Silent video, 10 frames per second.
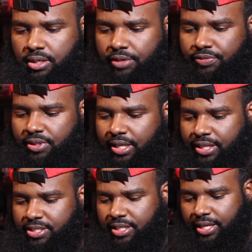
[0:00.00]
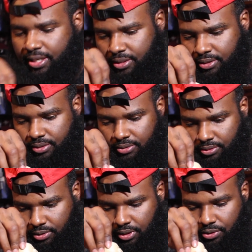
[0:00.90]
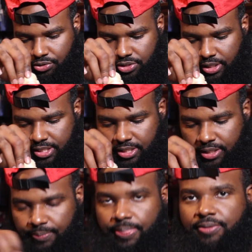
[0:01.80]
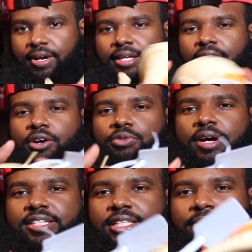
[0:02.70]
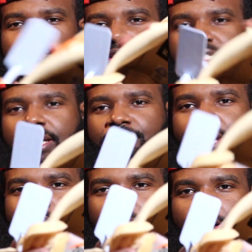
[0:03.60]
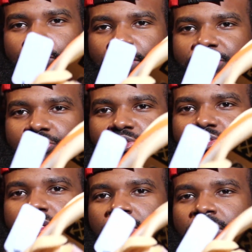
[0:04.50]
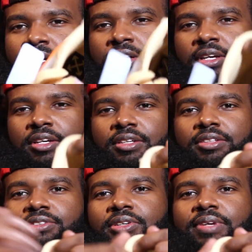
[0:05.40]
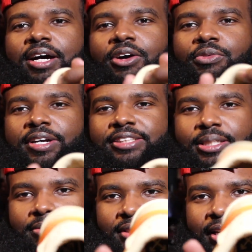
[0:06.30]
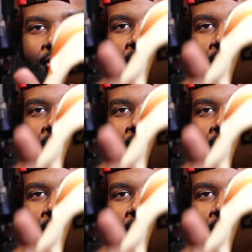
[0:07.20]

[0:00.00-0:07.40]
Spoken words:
I feel like they should have had a orange lace in it. You got the off-white stamp on the inside. If you got a pair of off-white shoes, you know what that off-white stamp look like